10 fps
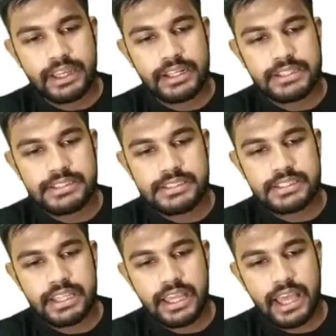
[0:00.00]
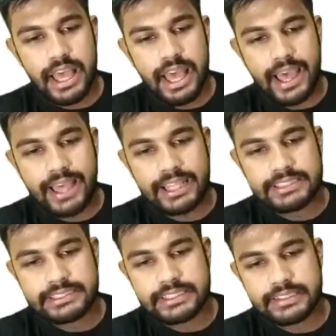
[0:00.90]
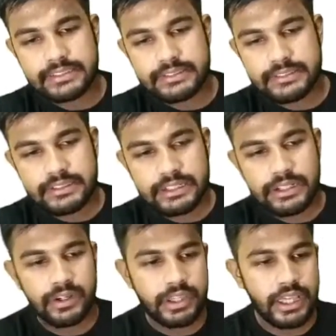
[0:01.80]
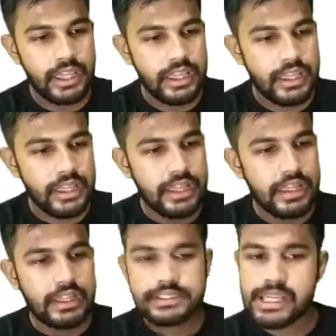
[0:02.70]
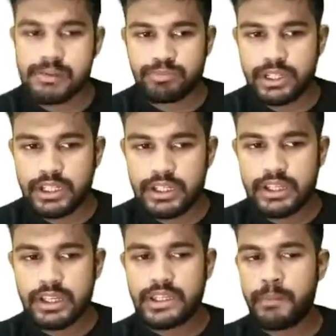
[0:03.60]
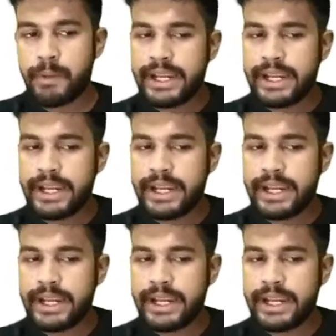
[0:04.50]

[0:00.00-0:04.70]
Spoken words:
is answer. Okay, same thing. The